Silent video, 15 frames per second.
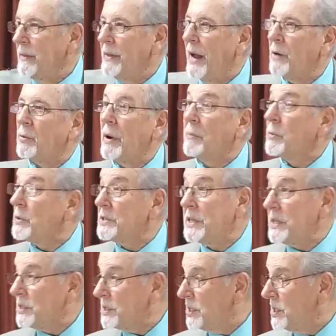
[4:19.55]
That
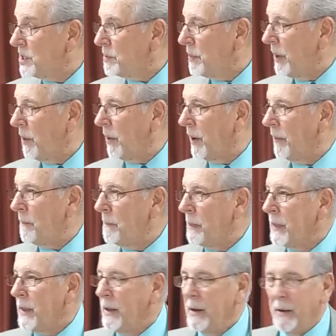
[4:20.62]
represents the Spirit.
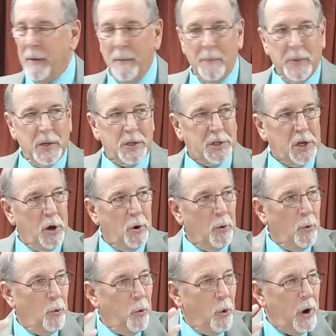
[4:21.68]

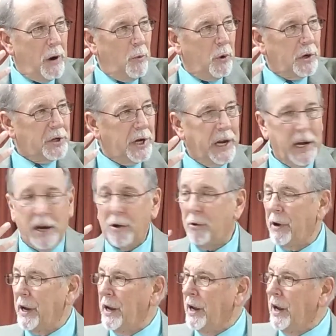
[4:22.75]
So what we're
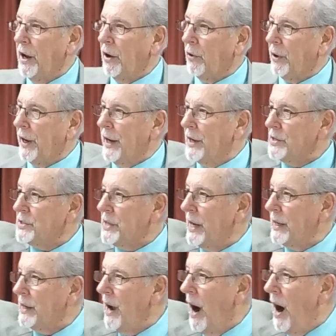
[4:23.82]
hearing here is
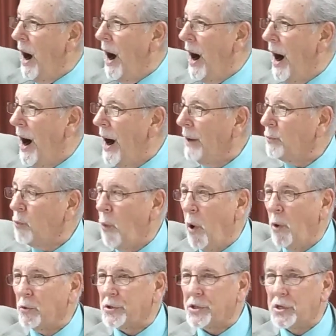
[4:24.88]
that God
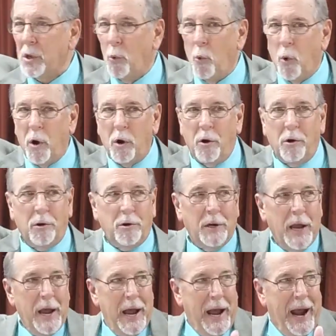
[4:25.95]
wants the Word
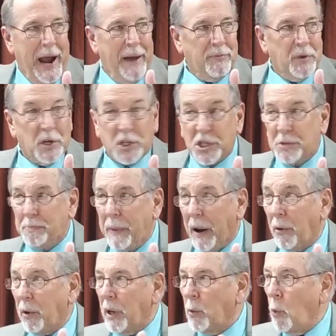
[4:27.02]
and the
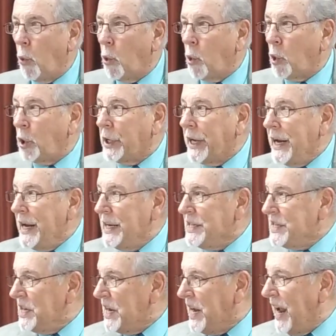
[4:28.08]
Spirit working
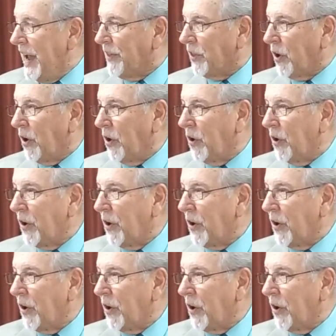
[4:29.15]
together